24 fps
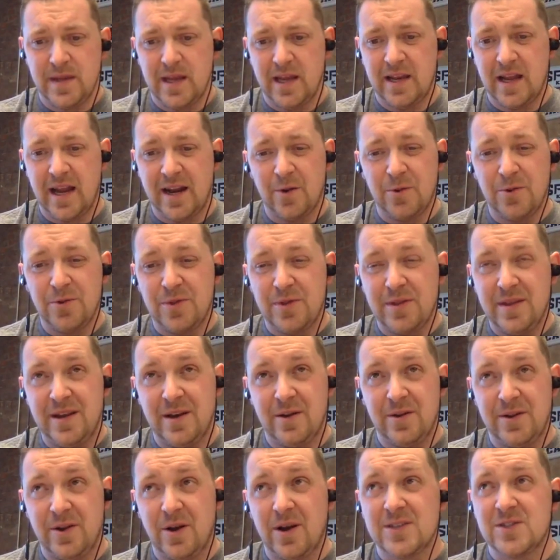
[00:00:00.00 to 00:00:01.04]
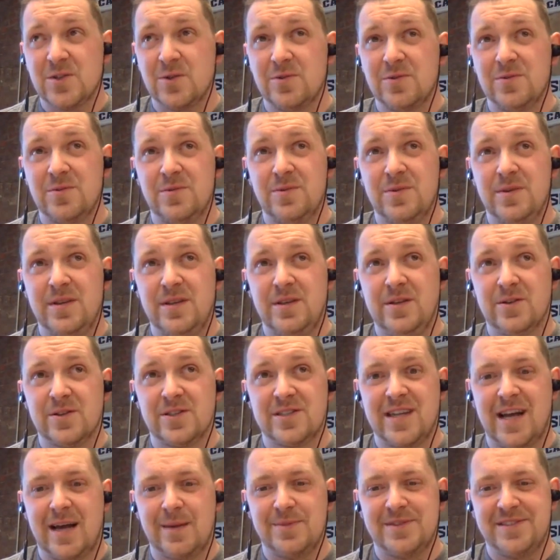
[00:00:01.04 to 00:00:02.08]
And I don't, you know, you'll
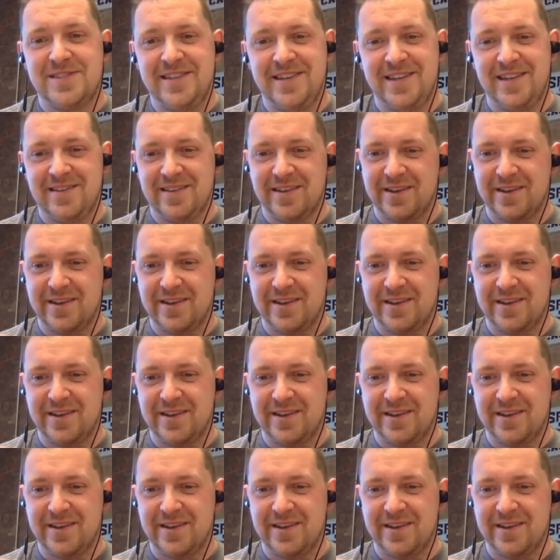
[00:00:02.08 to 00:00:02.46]
stop seeing